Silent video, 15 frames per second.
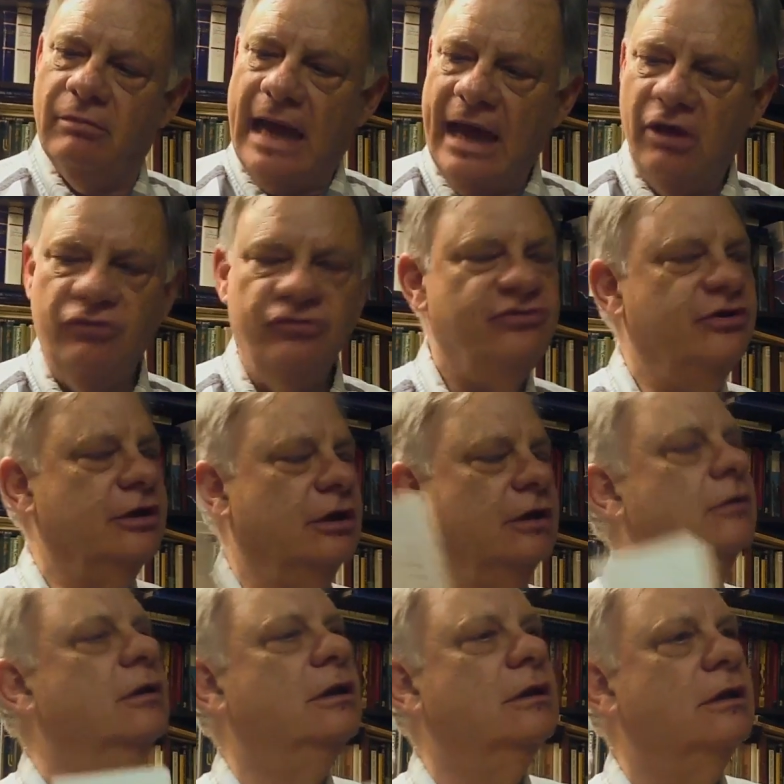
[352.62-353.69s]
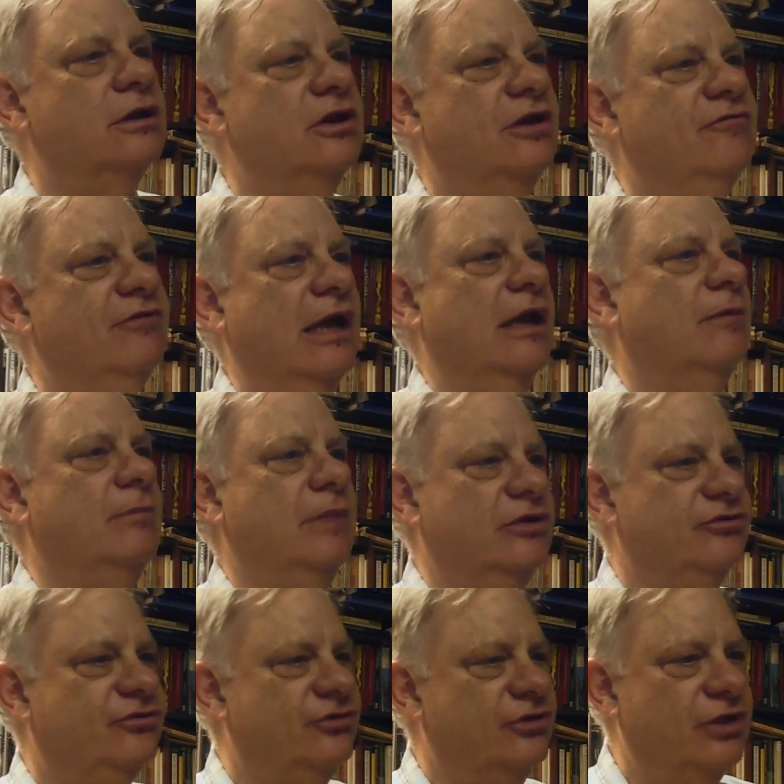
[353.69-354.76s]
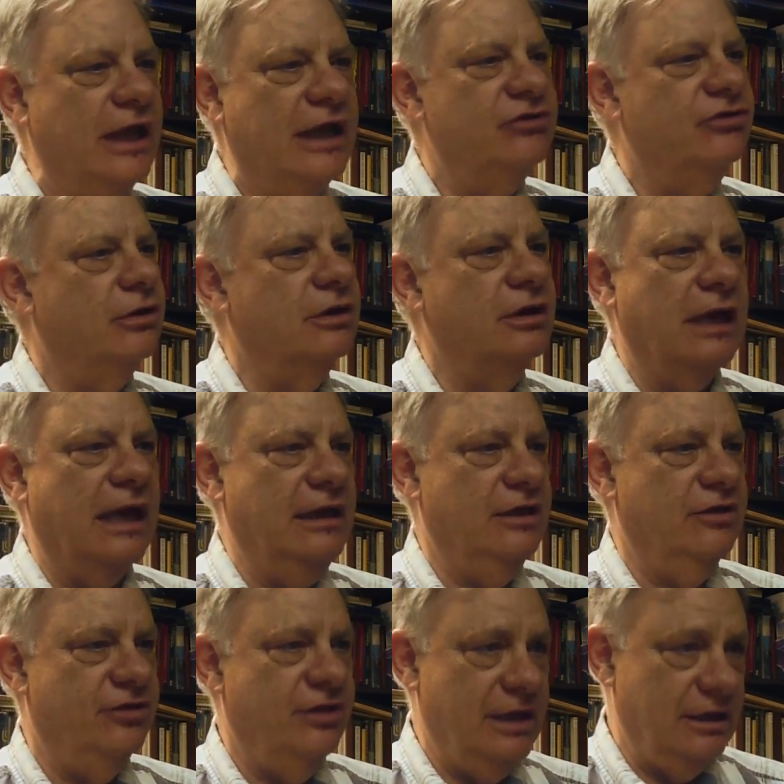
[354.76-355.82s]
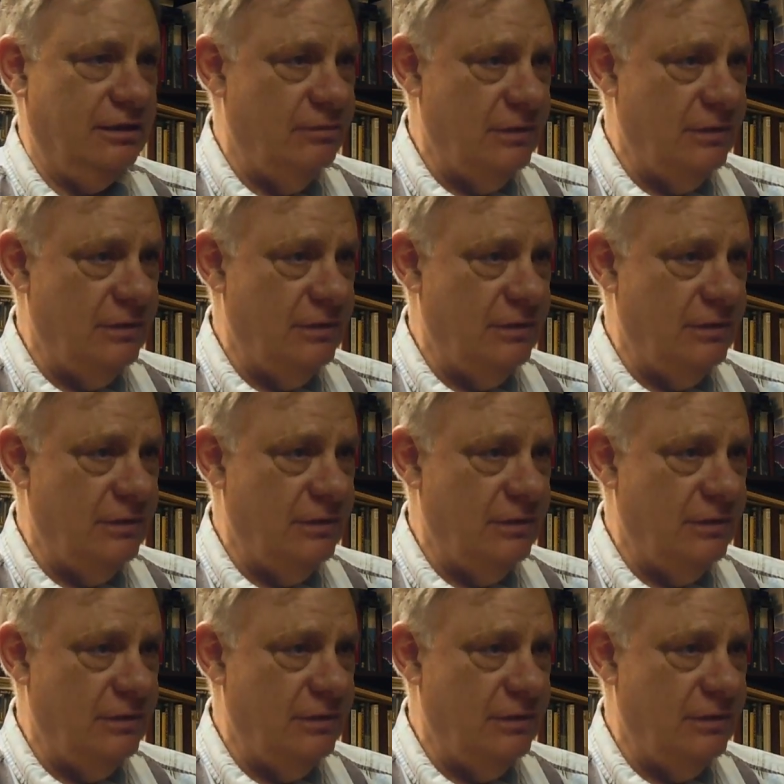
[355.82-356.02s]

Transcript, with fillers: housing developments and that kind of thing.